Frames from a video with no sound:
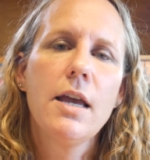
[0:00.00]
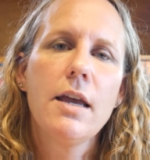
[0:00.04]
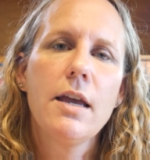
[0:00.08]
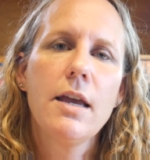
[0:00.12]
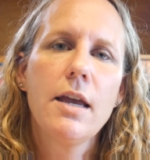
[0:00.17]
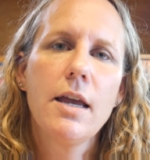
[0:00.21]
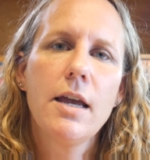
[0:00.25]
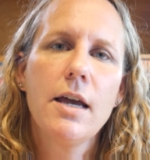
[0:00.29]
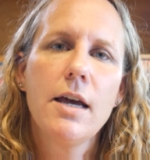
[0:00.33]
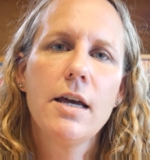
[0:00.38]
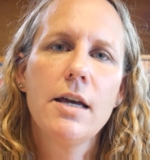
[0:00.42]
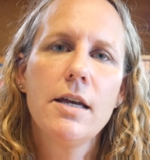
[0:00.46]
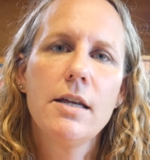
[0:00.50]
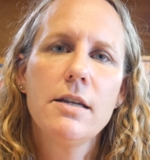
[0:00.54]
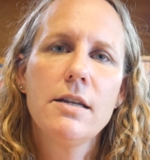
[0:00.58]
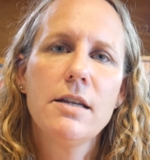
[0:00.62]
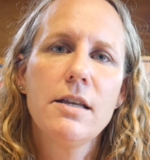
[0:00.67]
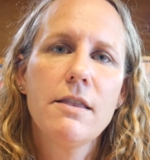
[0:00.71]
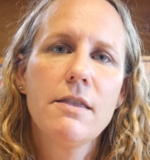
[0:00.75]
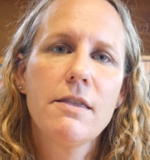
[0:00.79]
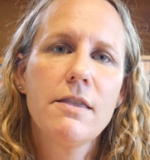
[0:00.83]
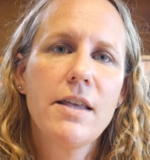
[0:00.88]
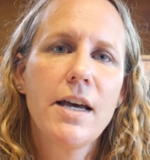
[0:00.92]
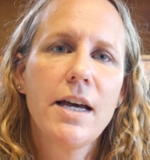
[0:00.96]

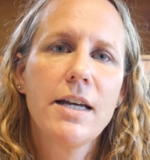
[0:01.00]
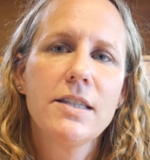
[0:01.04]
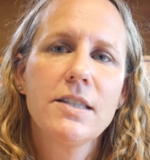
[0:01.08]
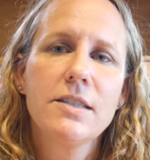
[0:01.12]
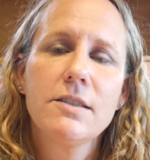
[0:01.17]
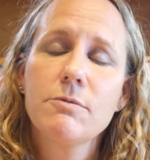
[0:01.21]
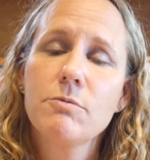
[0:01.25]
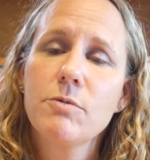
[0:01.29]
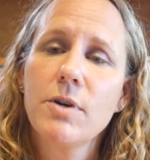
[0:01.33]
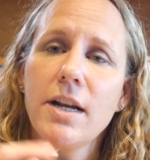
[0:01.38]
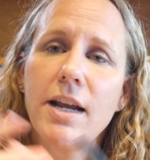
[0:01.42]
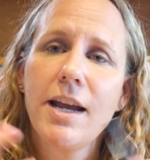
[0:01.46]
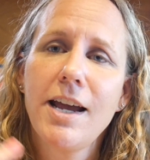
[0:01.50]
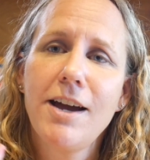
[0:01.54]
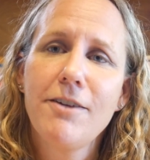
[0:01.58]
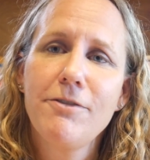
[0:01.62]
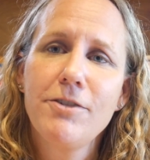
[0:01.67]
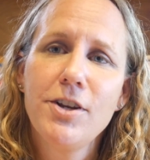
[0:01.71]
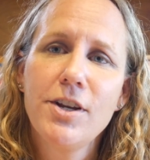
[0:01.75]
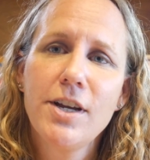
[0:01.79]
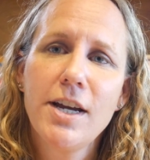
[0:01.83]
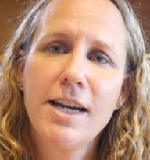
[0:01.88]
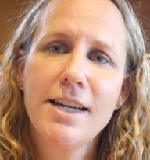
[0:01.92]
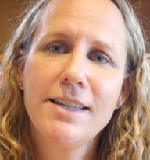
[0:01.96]
And that's what I have
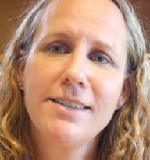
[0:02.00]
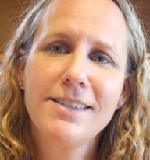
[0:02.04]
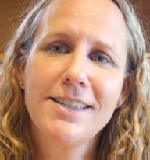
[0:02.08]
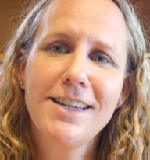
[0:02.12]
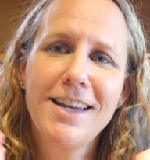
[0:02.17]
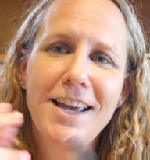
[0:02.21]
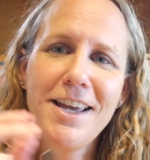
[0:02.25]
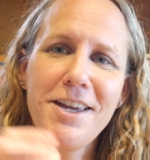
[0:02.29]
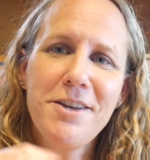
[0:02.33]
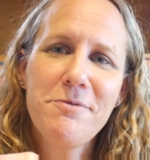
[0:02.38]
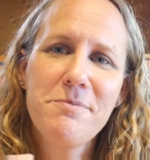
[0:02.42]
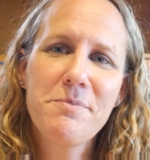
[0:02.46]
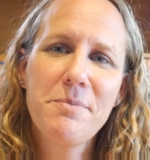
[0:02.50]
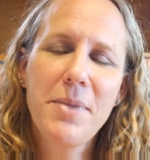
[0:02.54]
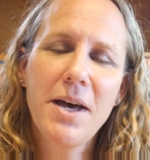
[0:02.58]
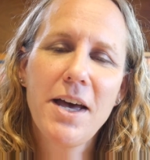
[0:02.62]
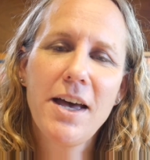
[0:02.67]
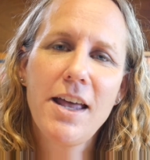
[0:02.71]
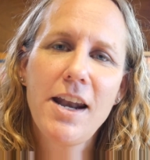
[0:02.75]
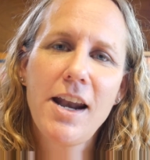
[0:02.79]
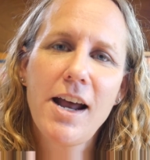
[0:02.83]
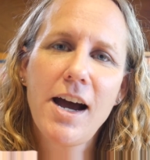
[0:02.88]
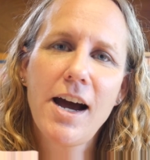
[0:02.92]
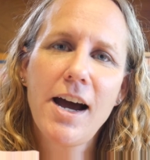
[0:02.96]
for you guys today.
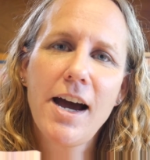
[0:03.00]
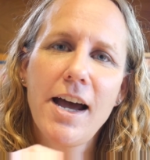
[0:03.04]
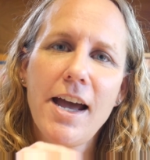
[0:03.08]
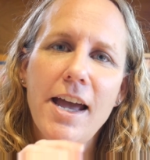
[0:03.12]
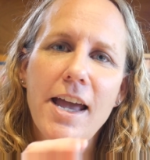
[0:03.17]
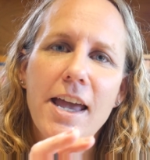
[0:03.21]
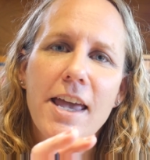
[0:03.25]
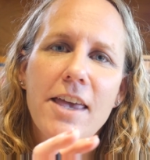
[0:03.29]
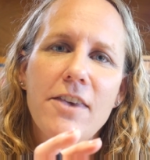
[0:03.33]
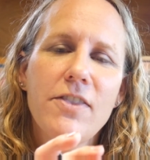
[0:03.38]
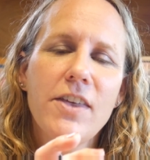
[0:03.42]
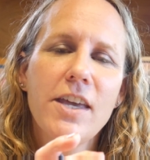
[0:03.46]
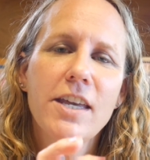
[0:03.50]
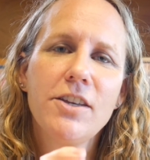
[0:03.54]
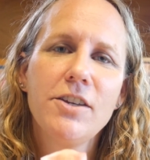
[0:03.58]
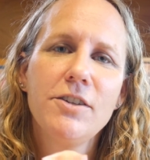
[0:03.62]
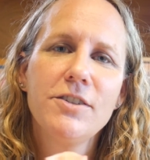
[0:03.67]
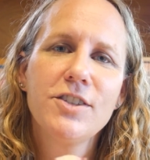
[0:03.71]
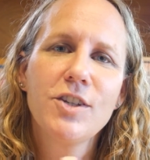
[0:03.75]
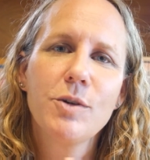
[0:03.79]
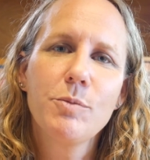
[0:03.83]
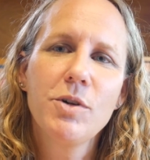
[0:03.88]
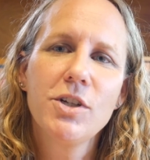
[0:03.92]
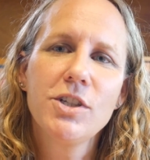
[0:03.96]
But I thank you
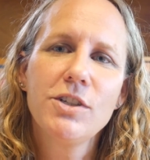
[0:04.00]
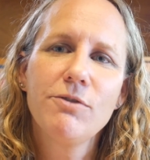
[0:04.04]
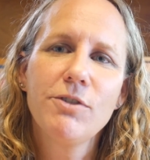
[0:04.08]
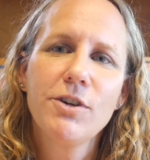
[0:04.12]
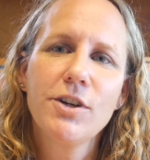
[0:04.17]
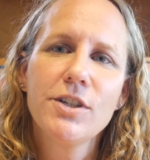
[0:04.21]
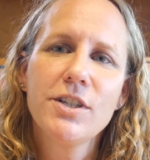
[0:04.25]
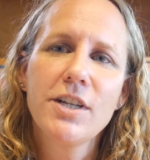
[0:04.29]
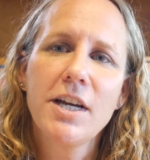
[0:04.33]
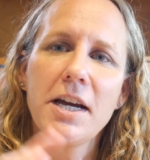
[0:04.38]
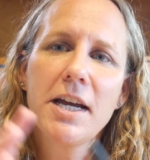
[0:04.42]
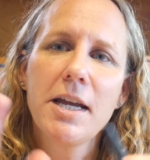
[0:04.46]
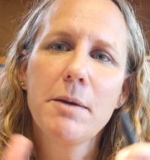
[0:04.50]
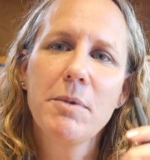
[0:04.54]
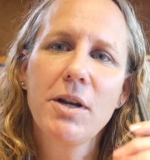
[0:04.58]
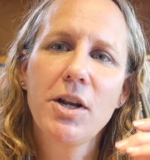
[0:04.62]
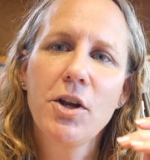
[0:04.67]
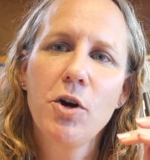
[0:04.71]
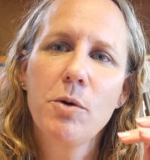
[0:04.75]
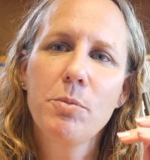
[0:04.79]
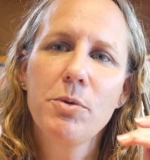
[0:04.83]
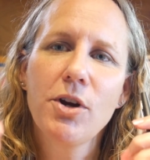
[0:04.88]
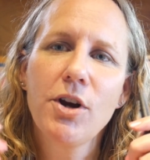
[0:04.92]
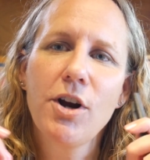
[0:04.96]
so much for your time, and I
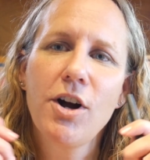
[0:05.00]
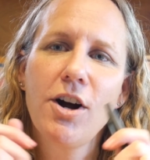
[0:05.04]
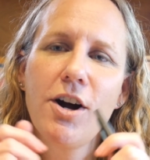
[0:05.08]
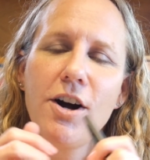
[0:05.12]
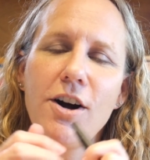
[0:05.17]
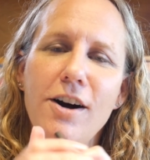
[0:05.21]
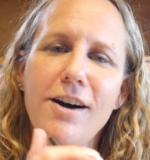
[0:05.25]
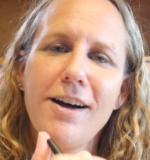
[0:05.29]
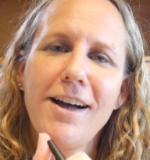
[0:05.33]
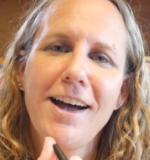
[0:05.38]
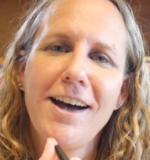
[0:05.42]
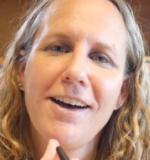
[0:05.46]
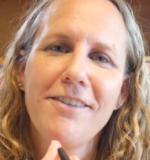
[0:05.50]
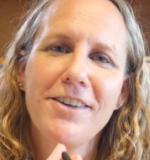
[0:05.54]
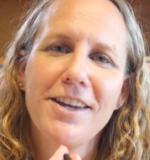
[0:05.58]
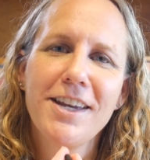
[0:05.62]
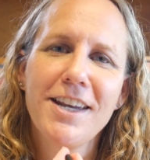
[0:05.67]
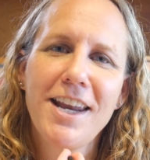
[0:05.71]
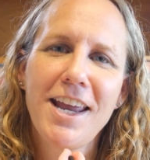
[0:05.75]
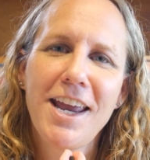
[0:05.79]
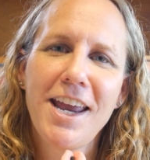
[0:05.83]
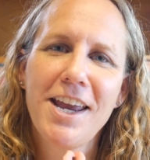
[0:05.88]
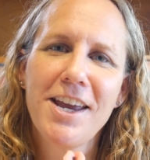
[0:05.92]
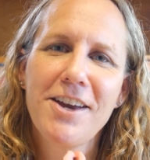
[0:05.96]
hope you're all
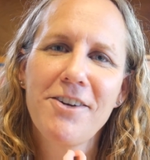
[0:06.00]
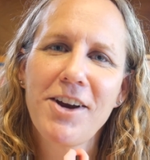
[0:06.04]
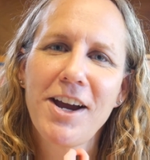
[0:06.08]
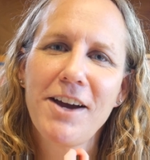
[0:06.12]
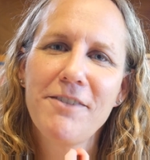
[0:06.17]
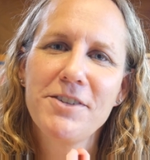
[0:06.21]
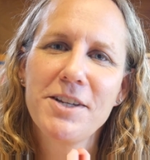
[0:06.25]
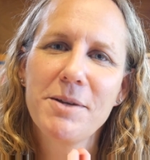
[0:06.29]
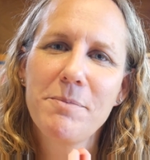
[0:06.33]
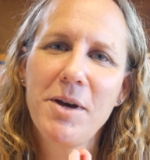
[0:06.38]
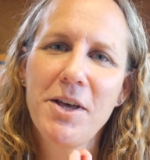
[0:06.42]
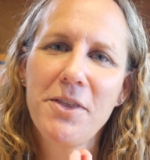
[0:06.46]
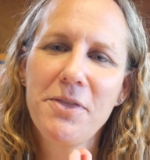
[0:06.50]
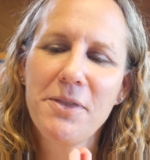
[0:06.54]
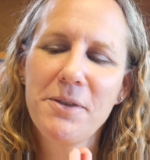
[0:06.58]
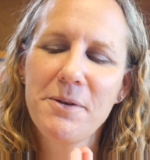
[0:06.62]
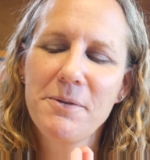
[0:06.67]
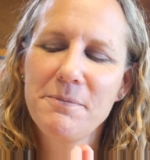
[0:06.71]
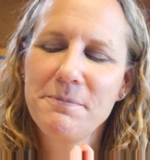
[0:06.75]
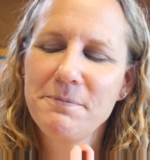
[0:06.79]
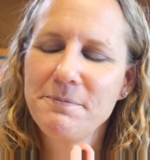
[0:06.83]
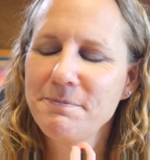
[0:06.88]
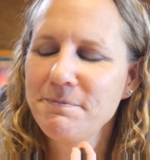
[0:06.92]
having a crafty month.